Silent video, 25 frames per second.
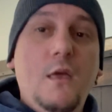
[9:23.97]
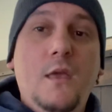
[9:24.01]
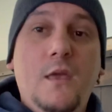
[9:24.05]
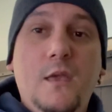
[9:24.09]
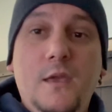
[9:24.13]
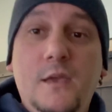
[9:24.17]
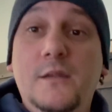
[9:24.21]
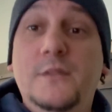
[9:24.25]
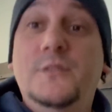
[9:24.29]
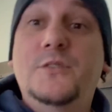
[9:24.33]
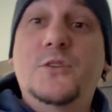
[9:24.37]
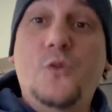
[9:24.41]

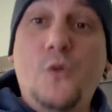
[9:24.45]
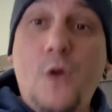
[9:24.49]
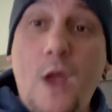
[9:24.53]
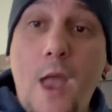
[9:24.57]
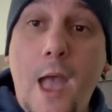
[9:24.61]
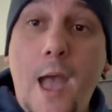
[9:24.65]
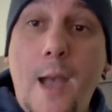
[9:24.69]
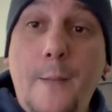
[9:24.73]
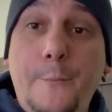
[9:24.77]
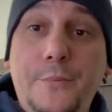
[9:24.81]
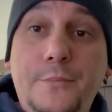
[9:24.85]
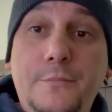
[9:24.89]
It's
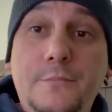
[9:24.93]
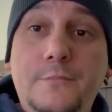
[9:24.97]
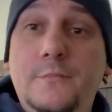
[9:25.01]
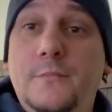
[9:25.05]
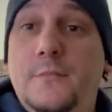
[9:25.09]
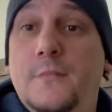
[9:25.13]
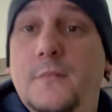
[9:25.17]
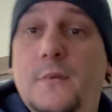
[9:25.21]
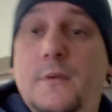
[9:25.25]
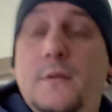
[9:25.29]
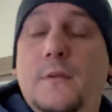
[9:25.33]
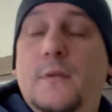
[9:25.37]
crap.
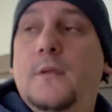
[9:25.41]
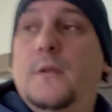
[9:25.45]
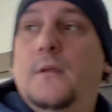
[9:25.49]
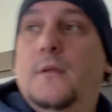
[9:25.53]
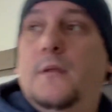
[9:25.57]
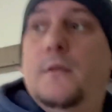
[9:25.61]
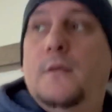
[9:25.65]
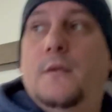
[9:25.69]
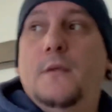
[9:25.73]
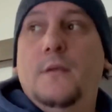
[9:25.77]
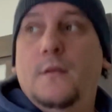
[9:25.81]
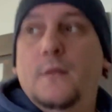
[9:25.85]

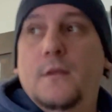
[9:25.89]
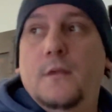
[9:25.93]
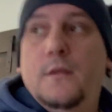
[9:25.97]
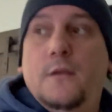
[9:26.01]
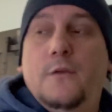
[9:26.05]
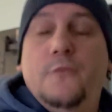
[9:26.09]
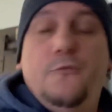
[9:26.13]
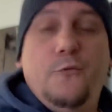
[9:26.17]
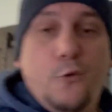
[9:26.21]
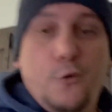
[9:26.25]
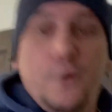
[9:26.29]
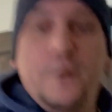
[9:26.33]

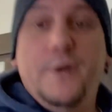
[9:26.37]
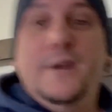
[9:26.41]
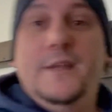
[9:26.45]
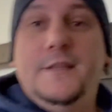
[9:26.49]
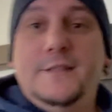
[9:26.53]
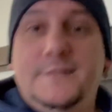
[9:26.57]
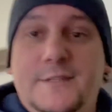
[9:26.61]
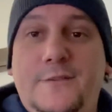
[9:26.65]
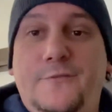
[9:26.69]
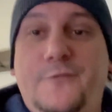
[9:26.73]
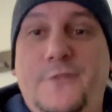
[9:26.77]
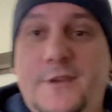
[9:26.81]
Ford
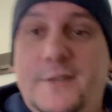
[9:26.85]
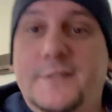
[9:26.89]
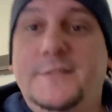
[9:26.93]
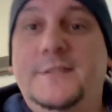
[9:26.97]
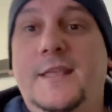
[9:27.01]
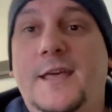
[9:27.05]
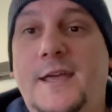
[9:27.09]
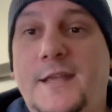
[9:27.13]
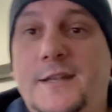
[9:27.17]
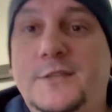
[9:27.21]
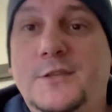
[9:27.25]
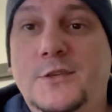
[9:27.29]
needs to fix
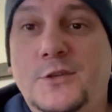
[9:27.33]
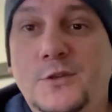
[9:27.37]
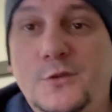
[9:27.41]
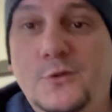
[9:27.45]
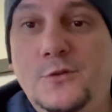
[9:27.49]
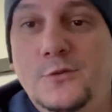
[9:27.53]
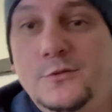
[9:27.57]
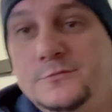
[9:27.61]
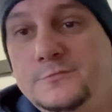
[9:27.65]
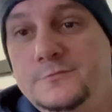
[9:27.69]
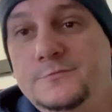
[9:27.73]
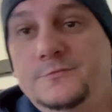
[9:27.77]
that
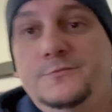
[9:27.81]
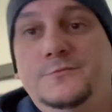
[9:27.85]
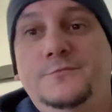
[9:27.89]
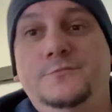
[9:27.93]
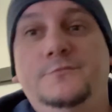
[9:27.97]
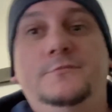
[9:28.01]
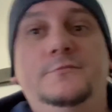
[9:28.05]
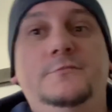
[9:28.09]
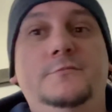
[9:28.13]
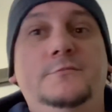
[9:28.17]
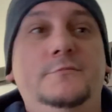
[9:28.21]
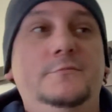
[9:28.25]
too.
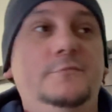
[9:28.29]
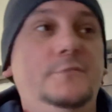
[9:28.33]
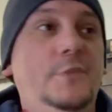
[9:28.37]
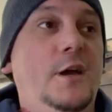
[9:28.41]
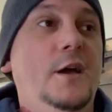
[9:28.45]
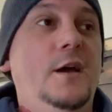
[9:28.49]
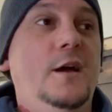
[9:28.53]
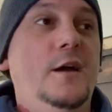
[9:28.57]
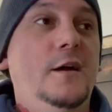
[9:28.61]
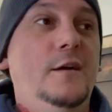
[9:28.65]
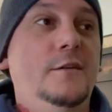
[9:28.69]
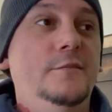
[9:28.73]

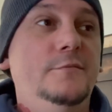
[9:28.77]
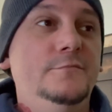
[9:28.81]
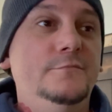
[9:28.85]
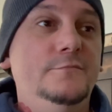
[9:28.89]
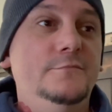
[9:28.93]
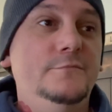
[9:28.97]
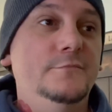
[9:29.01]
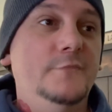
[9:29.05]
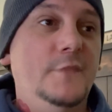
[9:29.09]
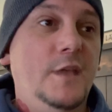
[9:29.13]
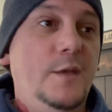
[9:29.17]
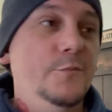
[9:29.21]
But
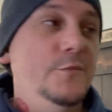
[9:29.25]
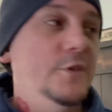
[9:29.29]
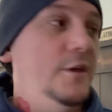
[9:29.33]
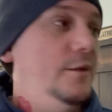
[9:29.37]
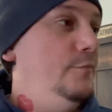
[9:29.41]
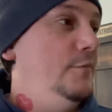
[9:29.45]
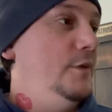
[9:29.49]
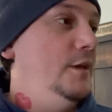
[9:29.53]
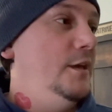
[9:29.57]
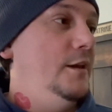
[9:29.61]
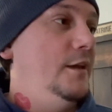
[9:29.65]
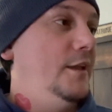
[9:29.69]
I'm
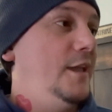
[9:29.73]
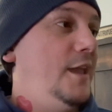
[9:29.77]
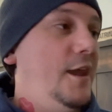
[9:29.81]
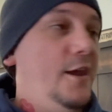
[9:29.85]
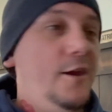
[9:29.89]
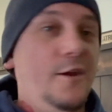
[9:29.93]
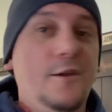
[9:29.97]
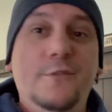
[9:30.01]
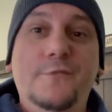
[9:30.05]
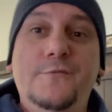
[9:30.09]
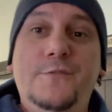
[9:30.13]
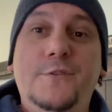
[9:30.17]
done being a
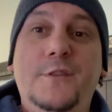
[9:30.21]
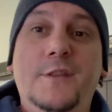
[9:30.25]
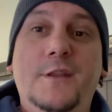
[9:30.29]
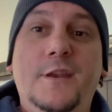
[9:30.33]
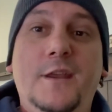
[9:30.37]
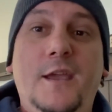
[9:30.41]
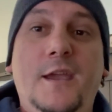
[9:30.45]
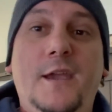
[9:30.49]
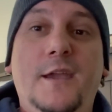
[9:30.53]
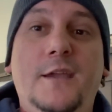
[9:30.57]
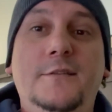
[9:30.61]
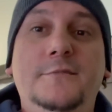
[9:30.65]
Karen for the
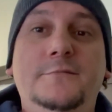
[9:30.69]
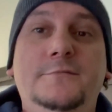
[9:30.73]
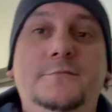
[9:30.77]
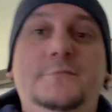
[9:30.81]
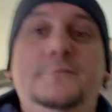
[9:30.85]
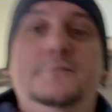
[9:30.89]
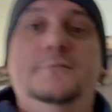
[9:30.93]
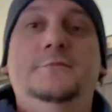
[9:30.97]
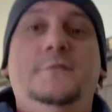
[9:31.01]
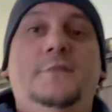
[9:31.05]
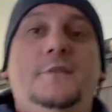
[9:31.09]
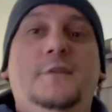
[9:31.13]
day.
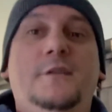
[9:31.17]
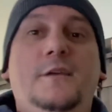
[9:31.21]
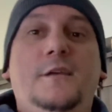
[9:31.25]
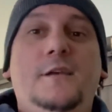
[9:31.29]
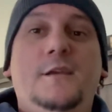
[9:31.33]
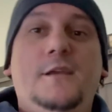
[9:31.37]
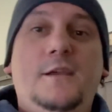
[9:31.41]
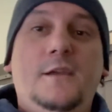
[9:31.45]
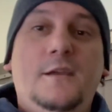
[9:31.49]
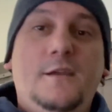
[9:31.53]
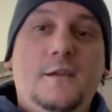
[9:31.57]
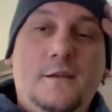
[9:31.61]

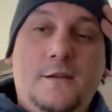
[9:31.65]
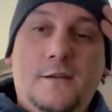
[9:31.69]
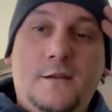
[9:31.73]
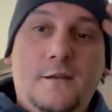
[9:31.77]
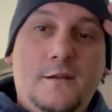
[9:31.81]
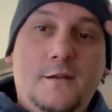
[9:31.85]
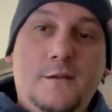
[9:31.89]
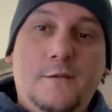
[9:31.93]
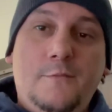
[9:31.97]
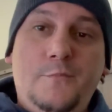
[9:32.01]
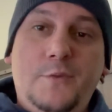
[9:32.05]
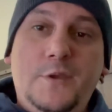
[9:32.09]

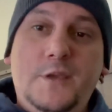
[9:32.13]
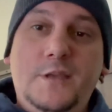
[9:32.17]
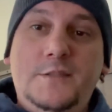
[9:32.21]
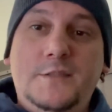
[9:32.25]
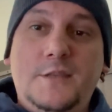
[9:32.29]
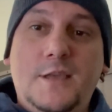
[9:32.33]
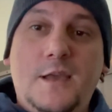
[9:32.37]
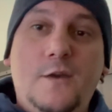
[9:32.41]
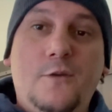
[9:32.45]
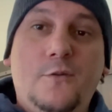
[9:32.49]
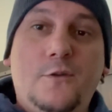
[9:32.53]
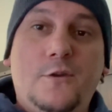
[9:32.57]
Peace
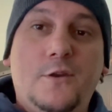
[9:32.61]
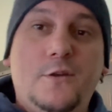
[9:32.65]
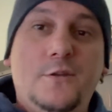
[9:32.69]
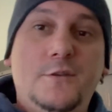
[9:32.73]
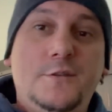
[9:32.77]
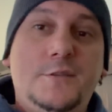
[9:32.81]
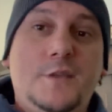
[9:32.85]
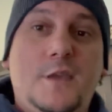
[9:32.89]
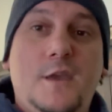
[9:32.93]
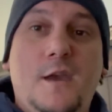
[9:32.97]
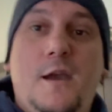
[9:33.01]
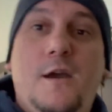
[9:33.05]
out, Girl
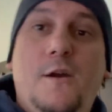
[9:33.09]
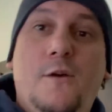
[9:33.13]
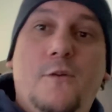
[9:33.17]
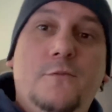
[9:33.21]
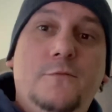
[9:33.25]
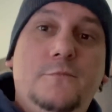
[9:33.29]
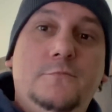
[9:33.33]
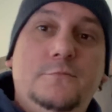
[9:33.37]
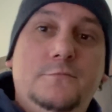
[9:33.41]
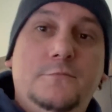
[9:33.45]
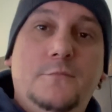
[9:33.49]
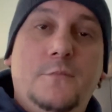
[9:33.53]

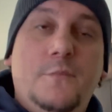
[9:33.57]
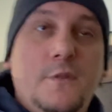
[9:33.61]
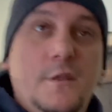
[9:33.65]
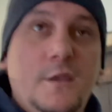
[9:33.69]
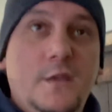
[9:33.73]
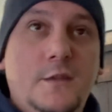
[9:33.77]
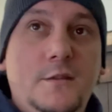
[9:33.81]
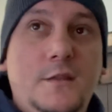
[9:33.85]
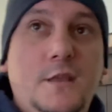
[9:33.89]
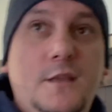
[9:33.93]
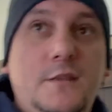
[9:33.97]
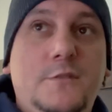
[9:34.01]
Scout.
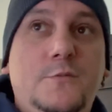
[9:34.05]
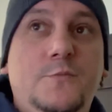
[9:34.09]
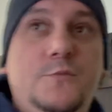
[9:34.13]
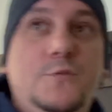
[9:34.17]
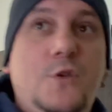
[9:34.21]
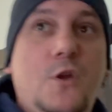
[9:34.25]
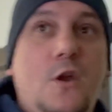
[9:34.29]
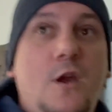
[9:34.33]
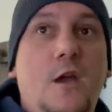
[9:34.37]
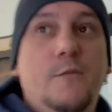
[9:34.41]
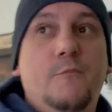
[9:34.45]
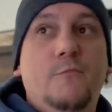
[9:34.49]
Hit that
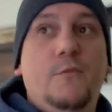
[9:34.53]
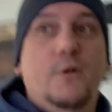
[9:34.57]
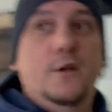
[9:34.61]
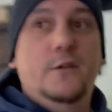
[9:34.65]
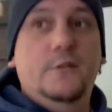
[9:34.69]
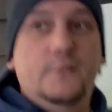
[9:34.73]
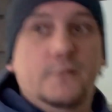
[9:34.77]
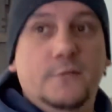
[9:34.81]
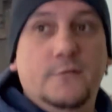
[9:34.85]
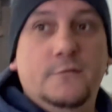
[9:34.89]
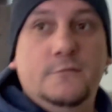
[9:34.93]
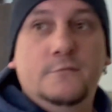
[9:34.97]
subscribe
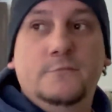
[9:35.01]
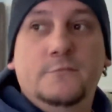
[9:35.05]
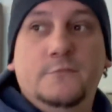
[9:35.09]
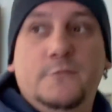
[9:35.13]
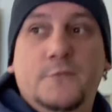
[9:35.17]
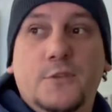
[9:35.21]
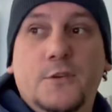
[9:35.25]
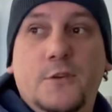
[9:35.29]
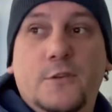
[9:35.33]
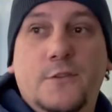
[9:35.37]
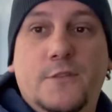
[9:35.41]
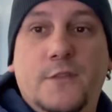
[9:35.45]
button.
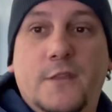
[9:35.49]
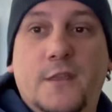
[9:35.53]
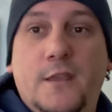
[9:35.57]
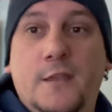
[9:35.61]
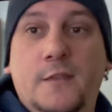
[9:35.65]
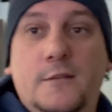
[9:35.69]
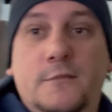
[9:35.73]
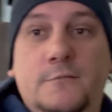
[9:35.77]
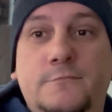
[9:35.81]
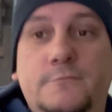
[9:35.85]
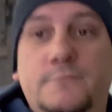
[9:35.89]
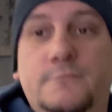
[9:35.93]
Do your
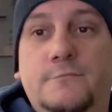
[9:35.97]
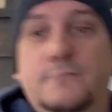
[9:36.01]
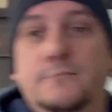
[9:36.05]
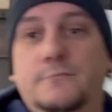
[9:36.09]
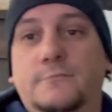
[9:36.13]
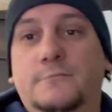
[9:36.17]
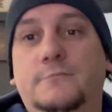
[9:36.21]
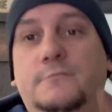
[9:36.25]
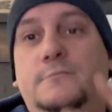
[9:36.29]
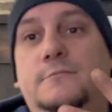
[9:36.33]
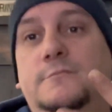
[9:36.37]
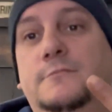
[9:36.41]
thing.
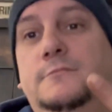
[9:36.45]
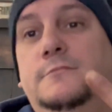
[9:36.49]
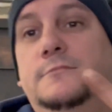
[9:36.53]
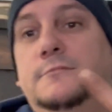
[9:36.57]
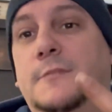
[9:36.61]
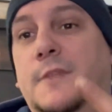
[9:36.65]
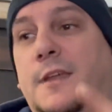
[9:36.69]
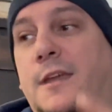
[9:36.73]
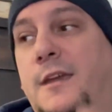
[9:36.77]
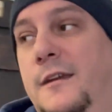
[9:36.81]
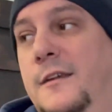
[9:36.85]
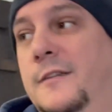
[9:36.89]

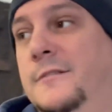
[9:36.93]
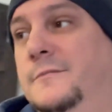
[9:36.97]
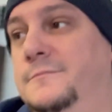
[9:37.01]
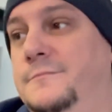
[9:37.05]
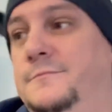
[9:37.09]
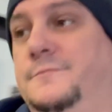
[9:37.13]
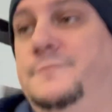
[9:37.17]
Later.